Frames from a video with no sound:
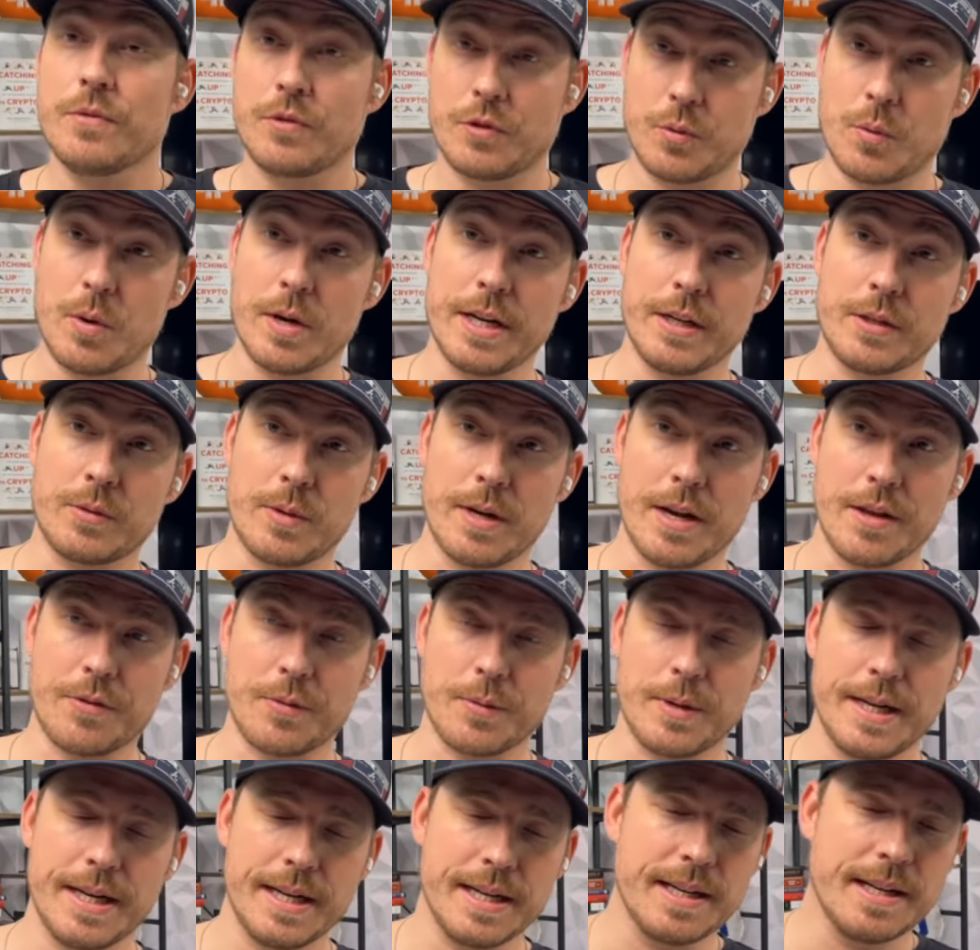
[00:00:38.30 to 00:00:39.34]

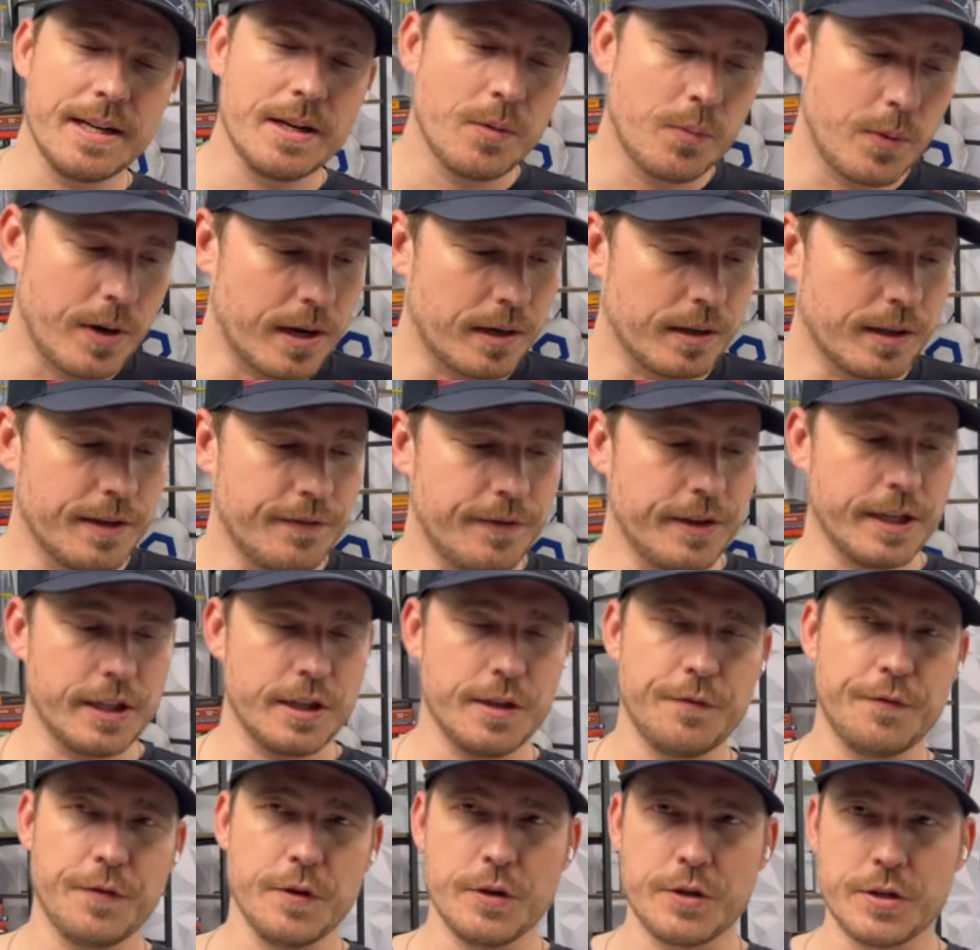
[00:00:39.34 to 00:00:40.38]
2023. We are living in the
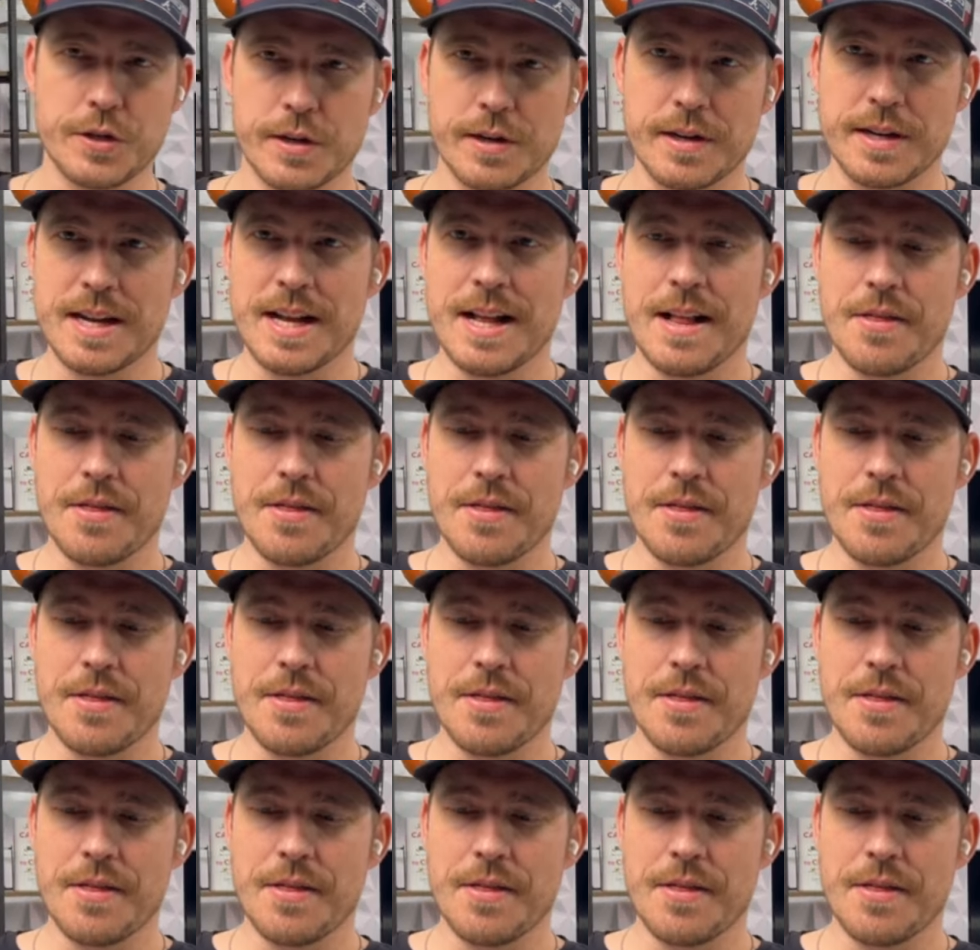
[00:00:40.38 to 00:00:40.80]
future.